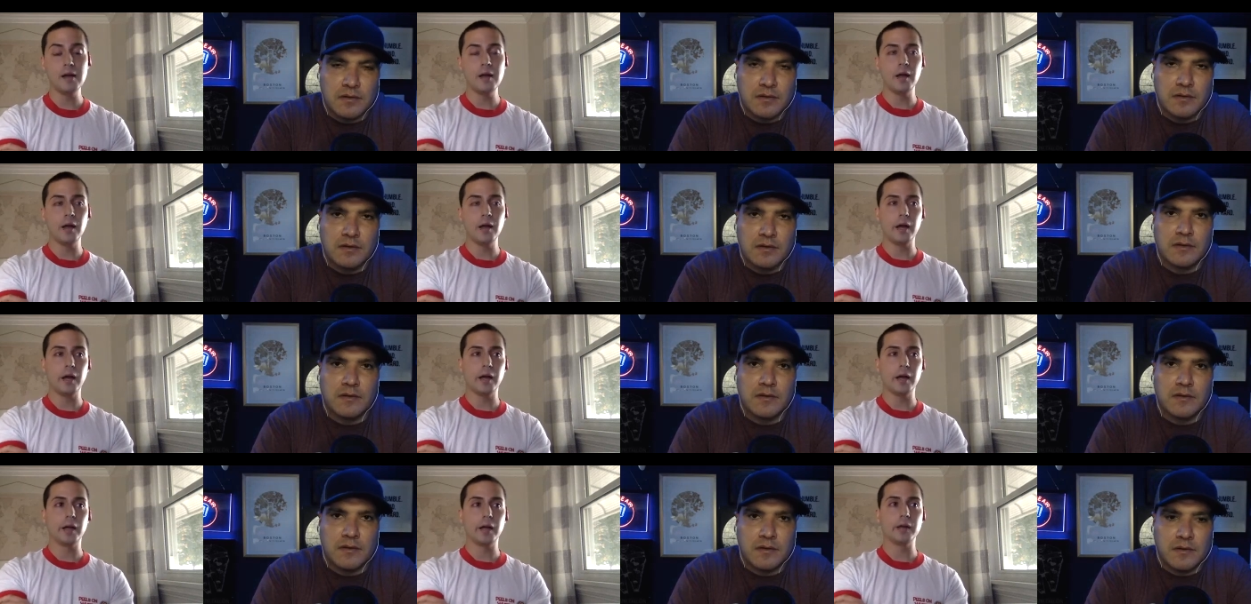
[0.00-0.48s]

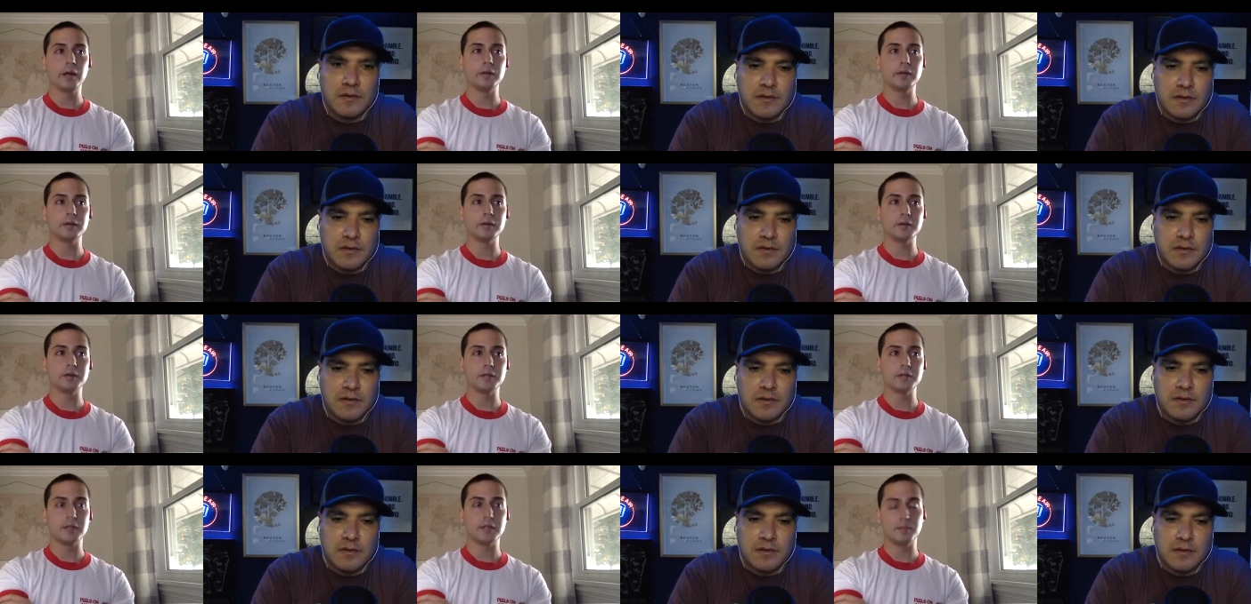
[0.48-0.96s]
Speaker 1: And
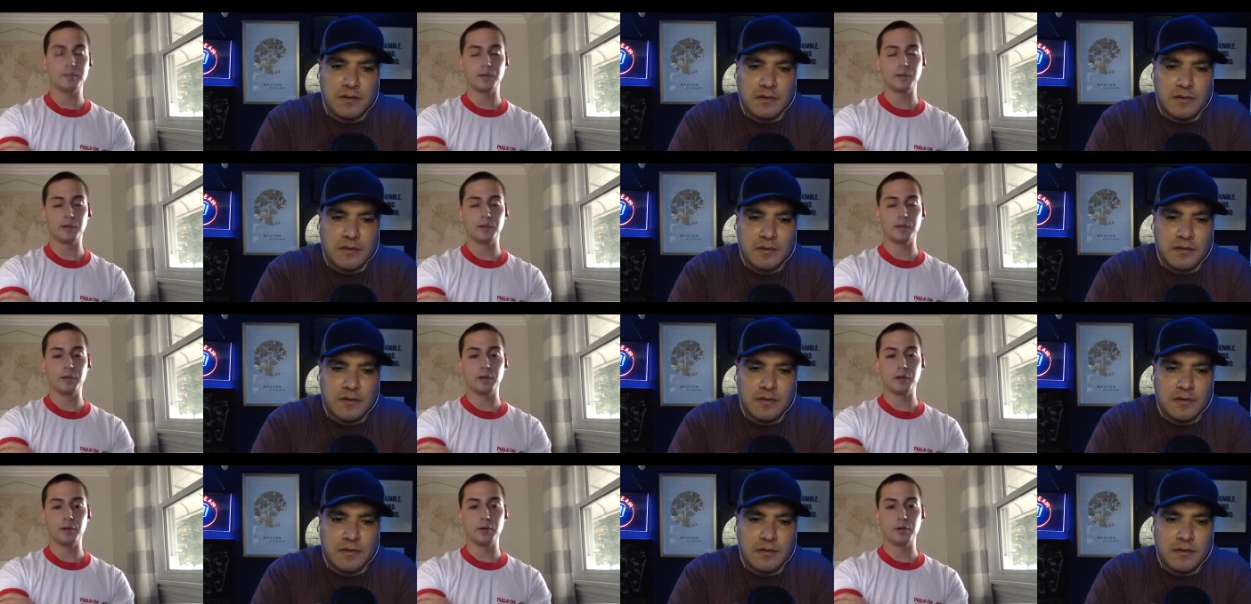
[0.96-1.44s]
typically
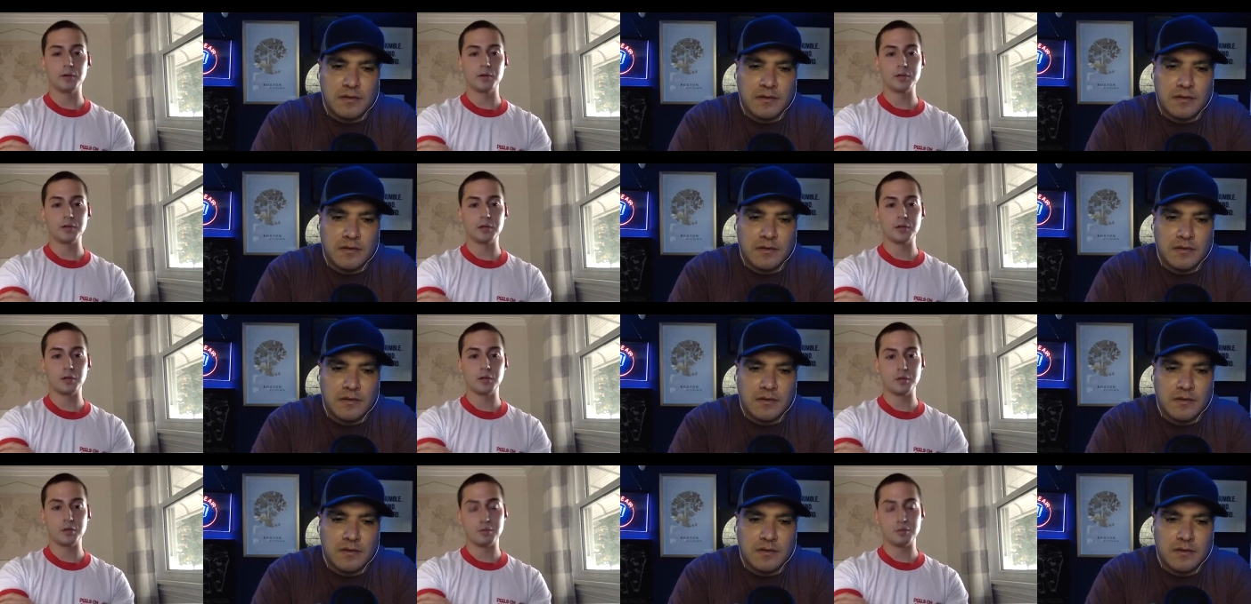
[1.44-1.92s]
those
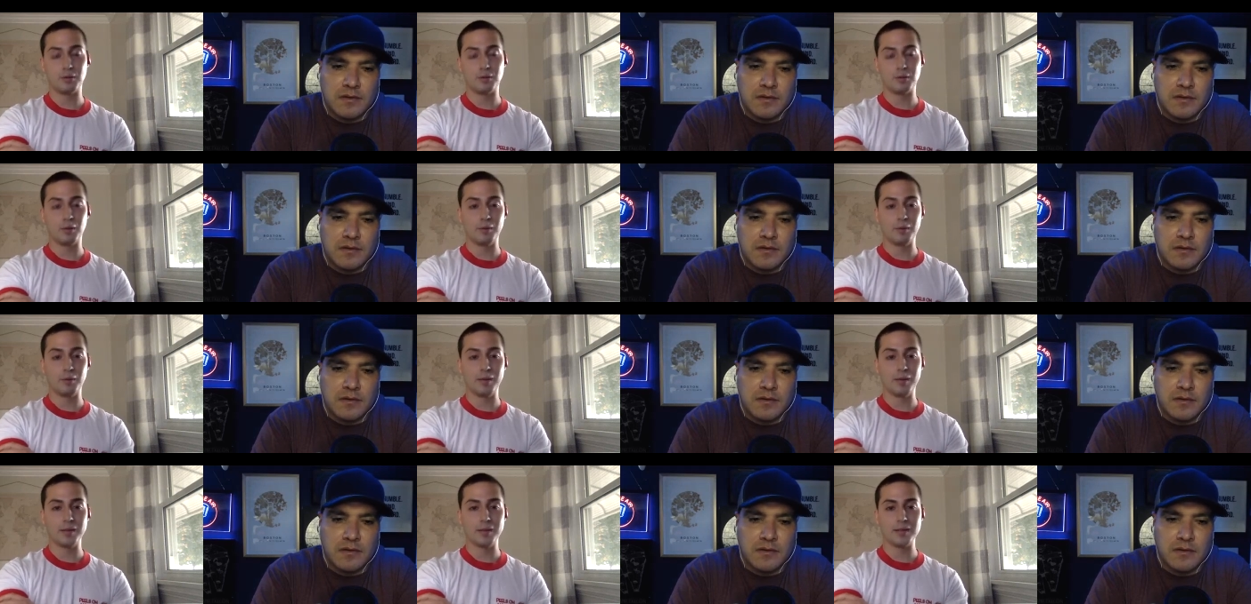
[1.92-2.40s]
those permits,